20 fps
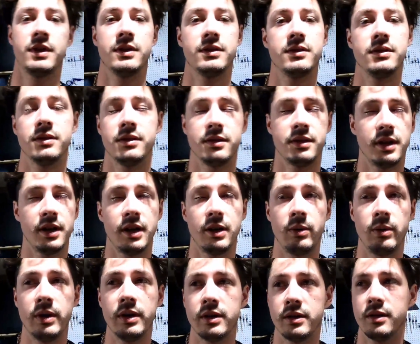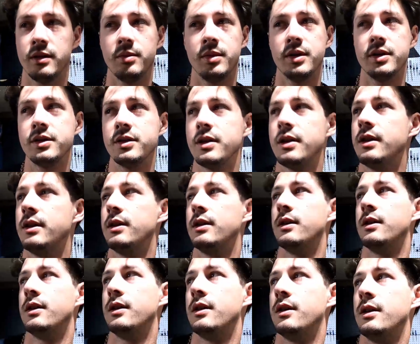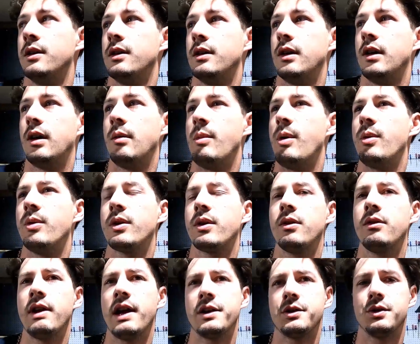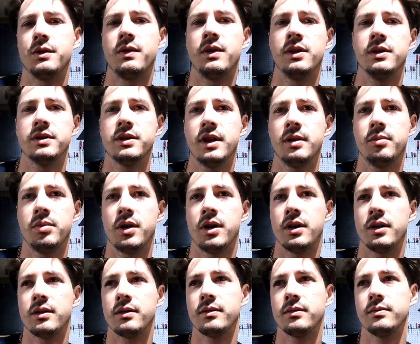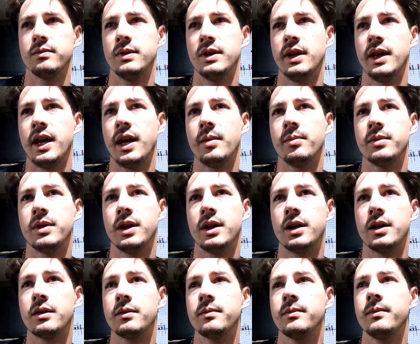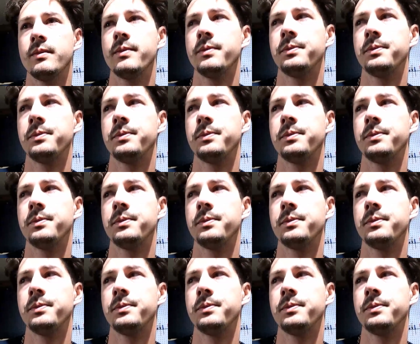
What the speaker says: Let's just say I want a bunch. I want to go to Natural Falls State Park and camp there.